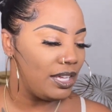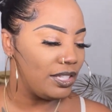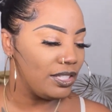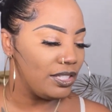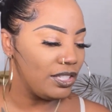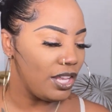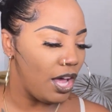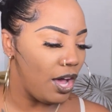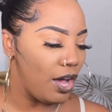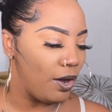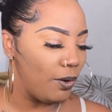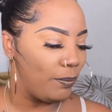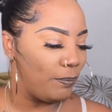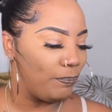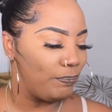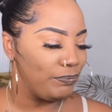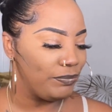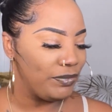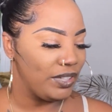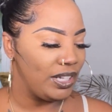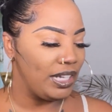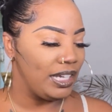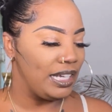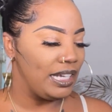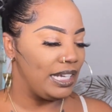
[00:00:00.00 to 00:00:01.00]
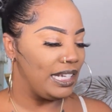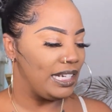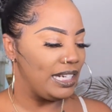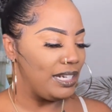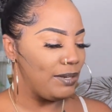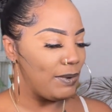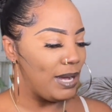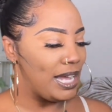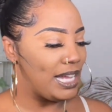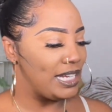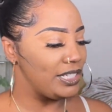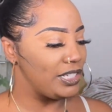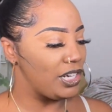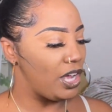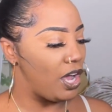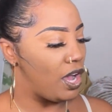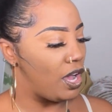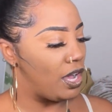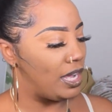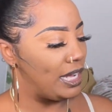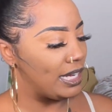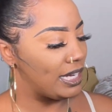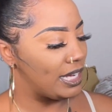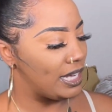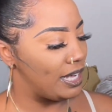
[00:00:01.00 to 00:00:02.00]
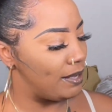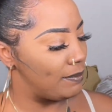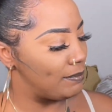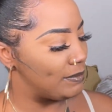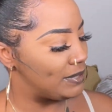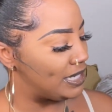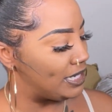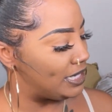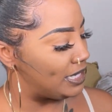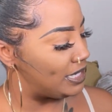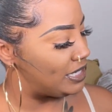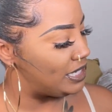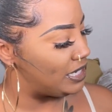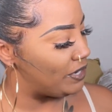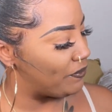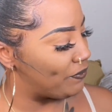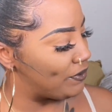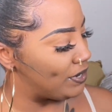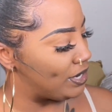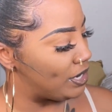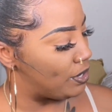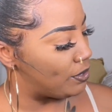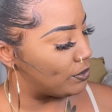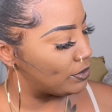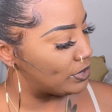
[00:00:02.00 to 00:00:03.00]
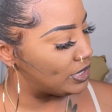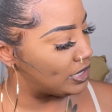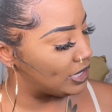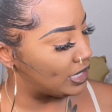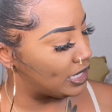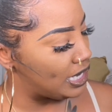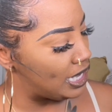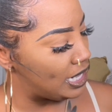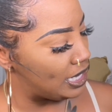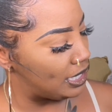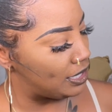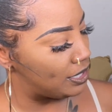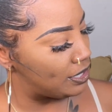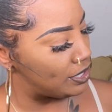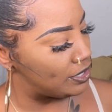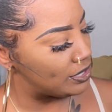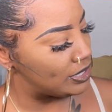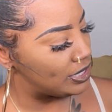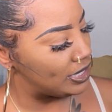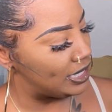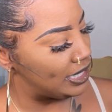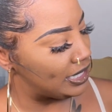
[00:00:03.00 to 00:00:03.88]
So anyways, y'all, it comes in a different host of colors.